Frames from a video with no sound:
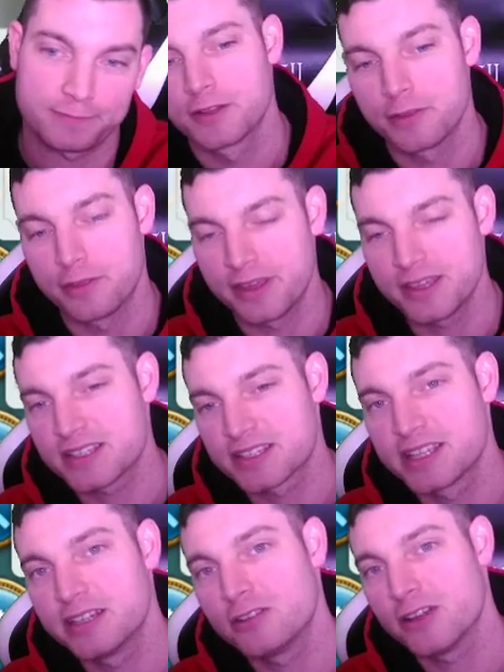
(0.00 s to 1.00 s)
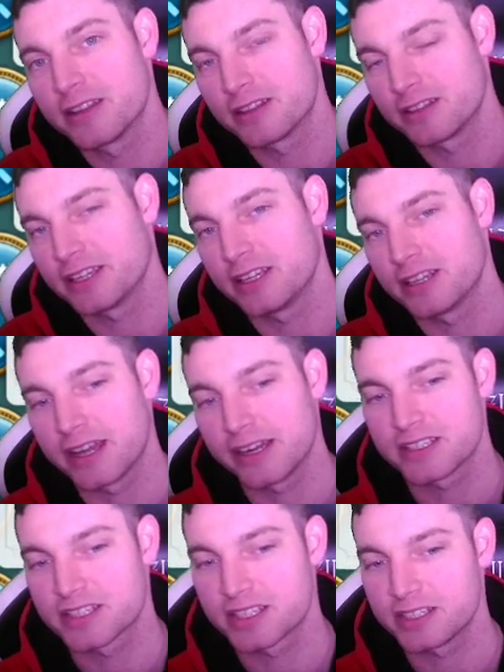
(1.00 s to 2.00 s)
This skill and the Leonidas
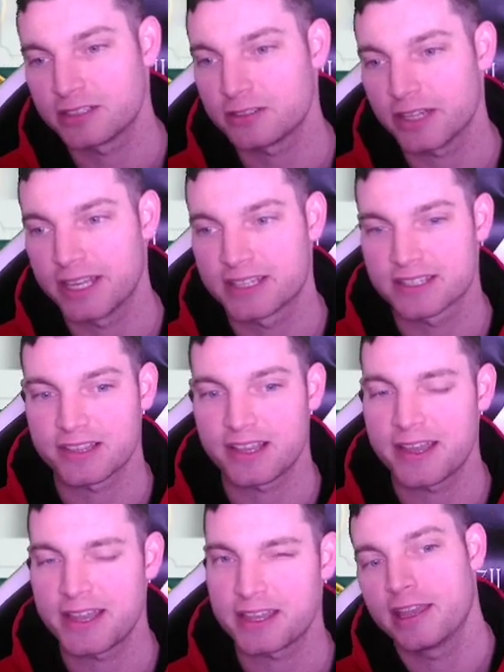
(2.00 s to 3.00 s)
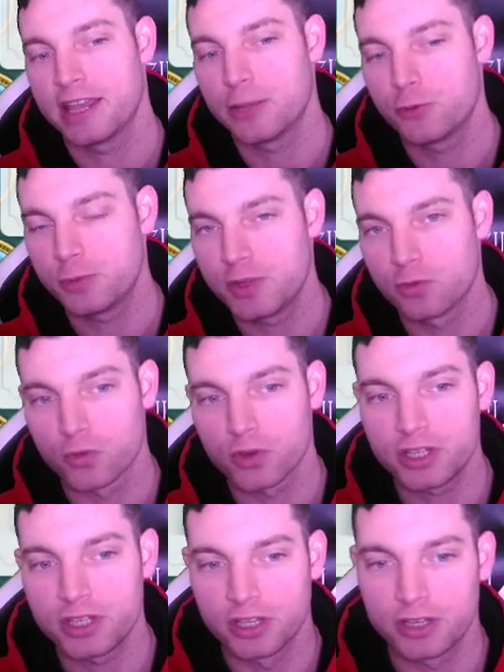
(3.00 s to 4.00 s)
skill, it's like, it would be really
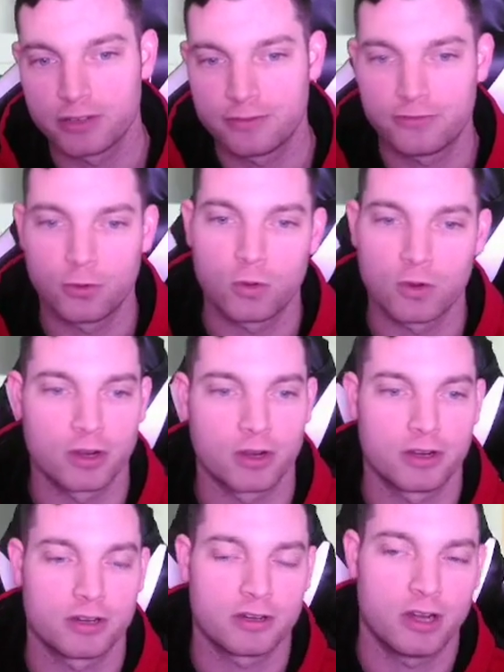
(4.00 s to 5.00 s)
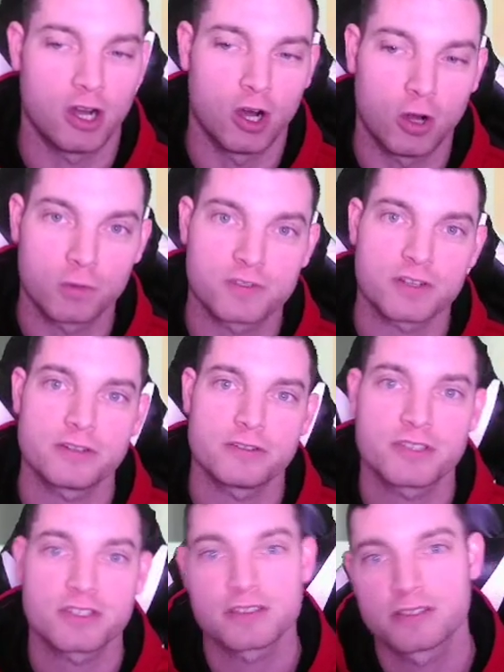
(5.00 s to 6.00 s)
good for
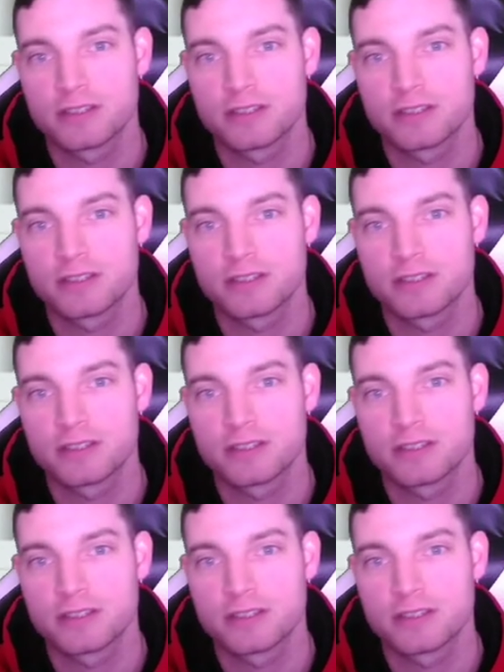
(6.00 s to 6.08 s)
altars